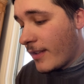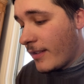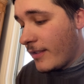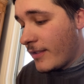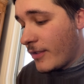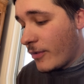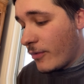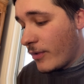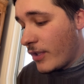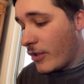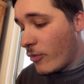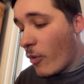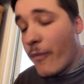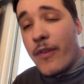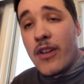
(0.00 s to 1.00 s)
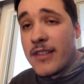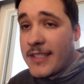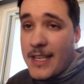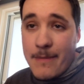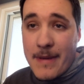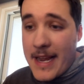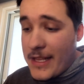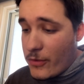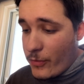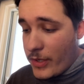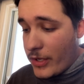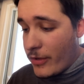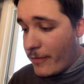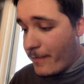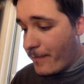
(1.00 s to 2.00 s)
So you won't fall asleep behind the
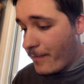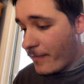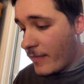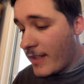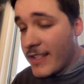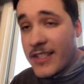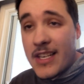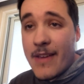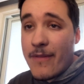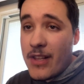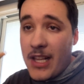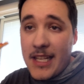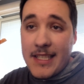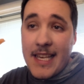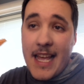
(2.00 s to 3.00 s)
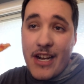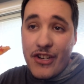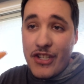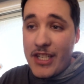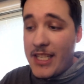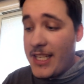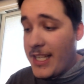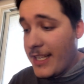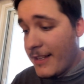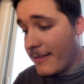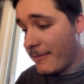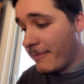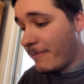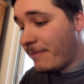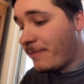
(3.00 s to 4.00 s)
wheel. This will give you lots of energy.
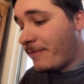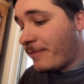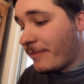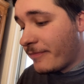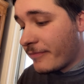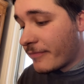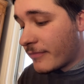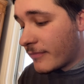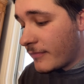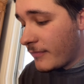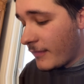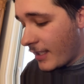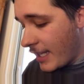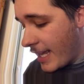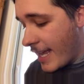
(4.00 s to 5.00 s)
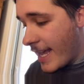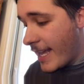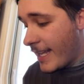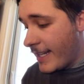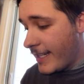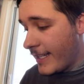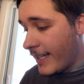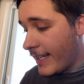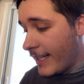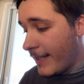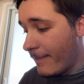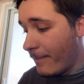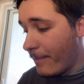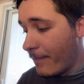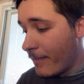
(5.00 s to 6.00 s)
And
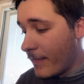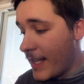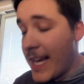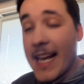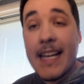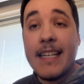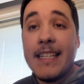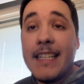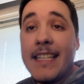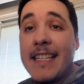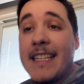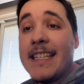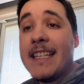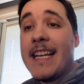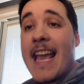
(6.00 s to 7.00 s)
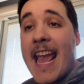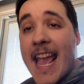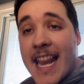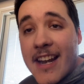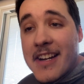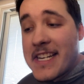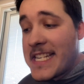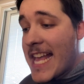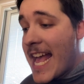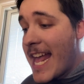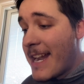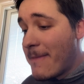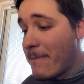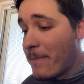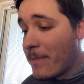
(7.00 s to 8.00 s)
yeah, 8 out of
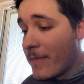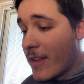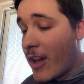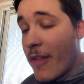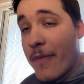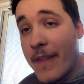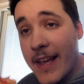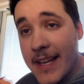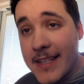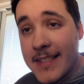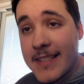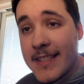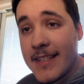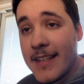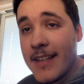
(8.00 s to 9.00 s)
10 on this.